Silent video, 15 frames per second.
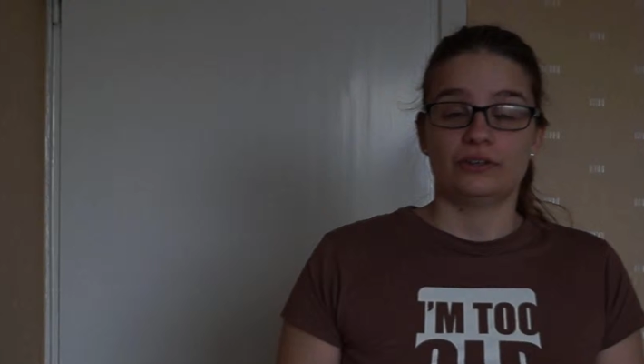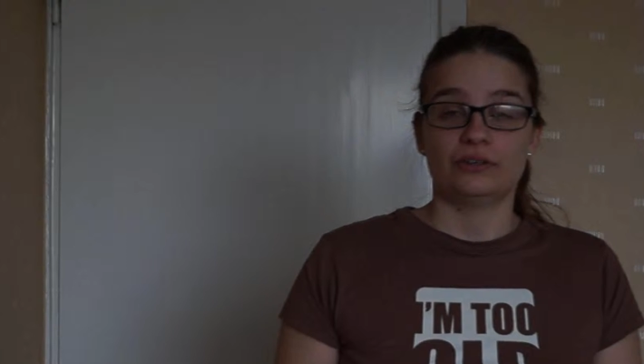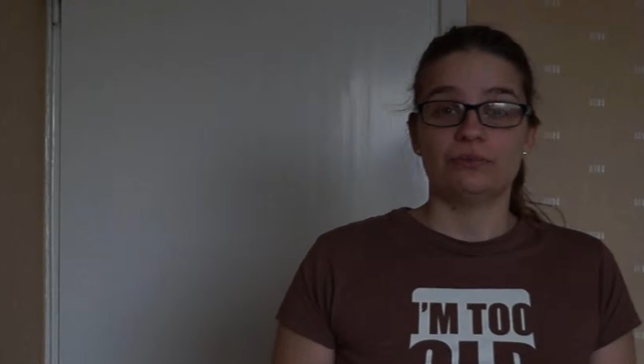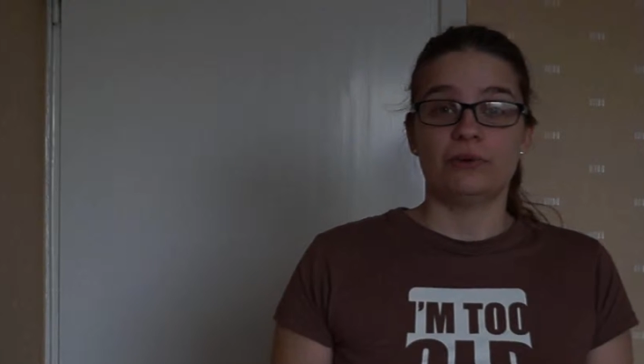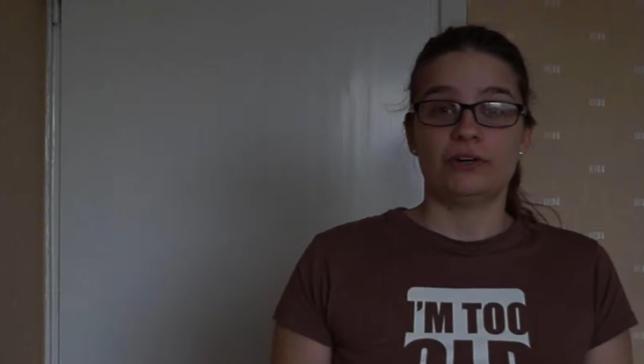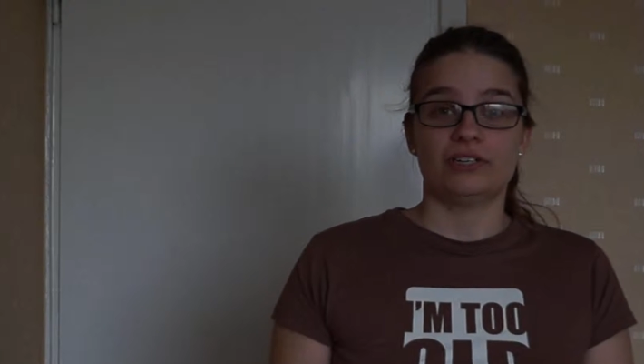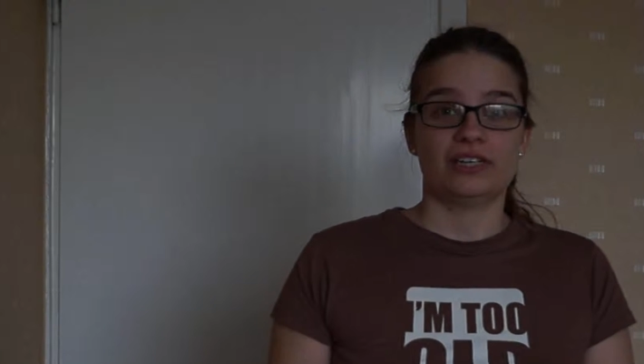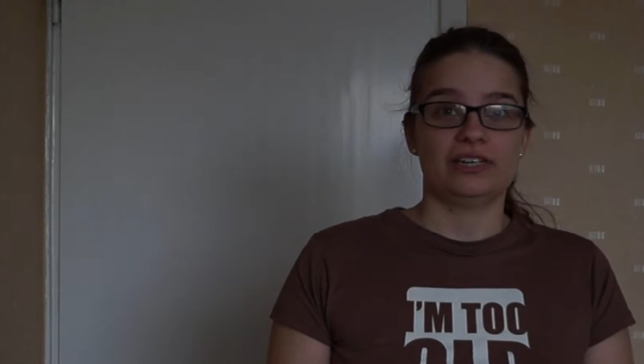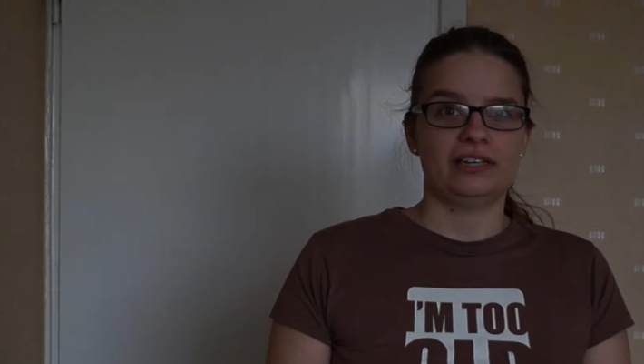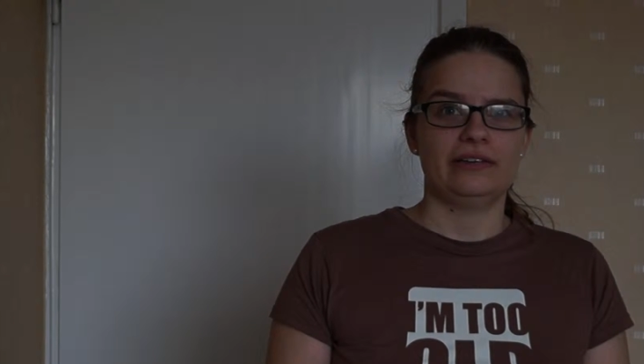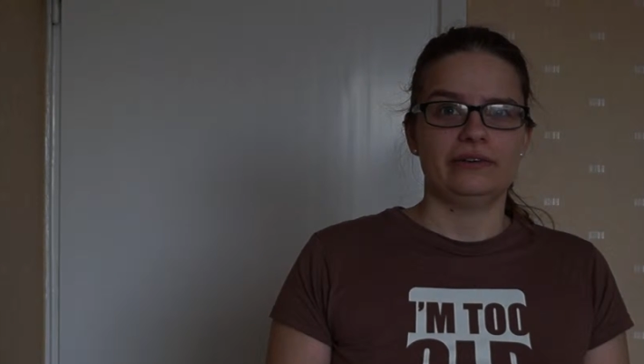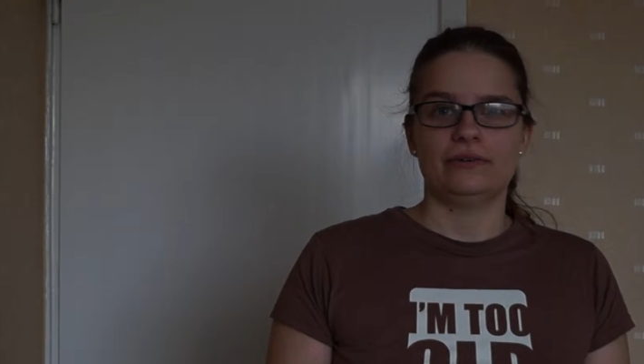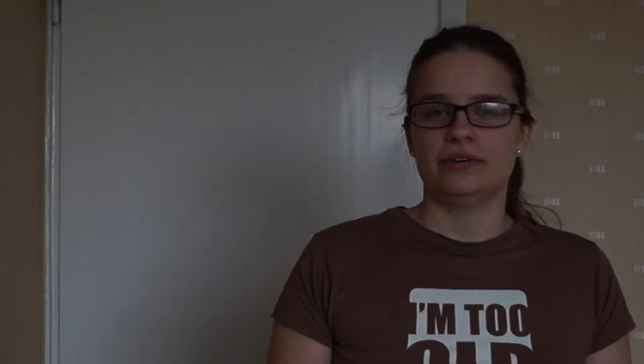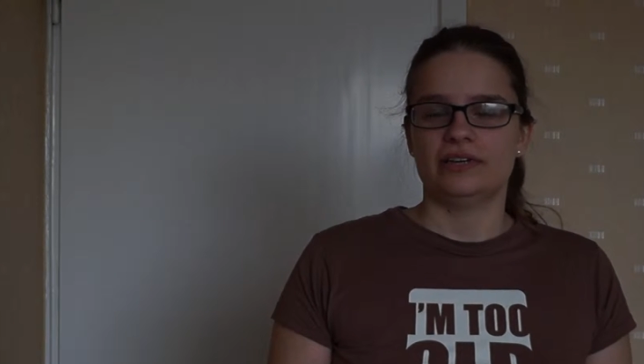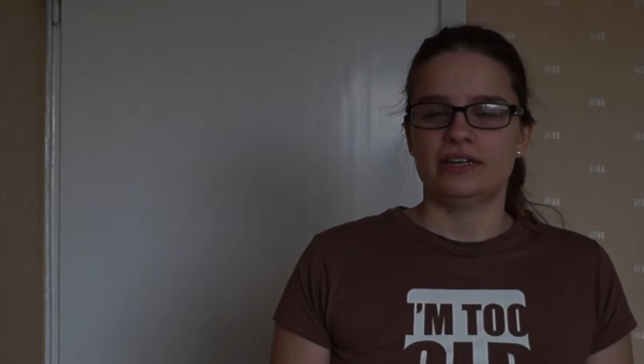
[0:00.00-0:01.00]
Good morning,
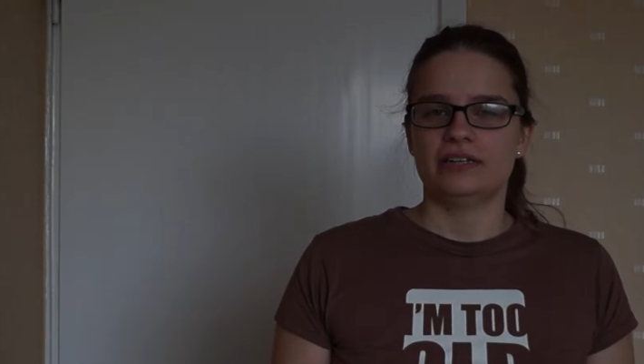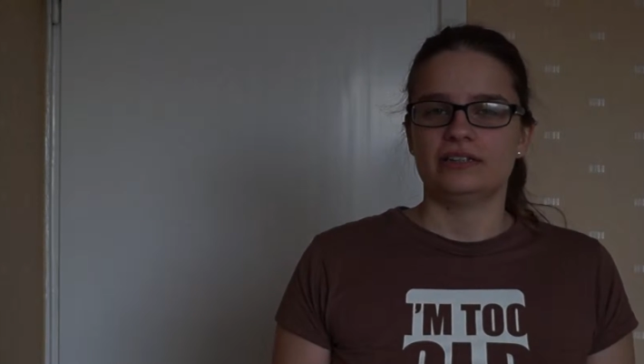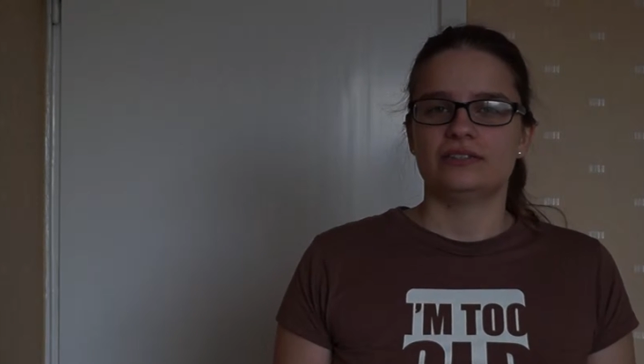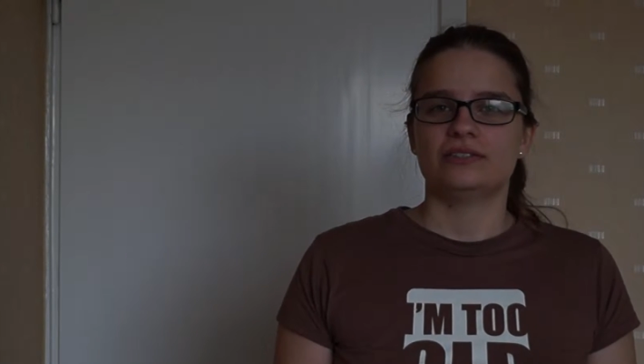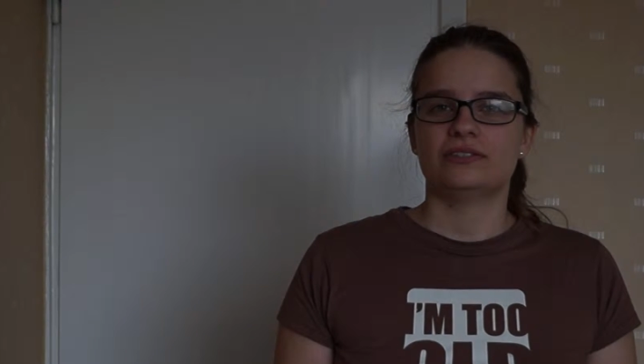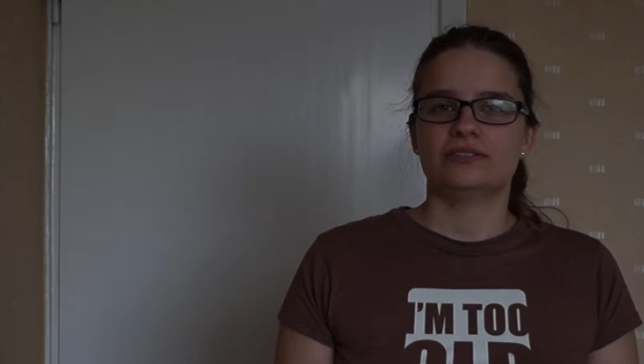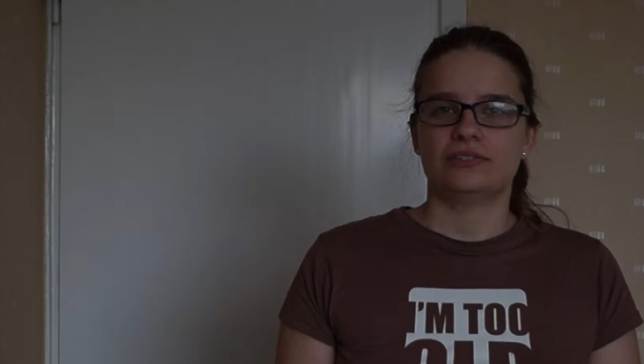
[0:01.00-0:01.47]
Leo. It's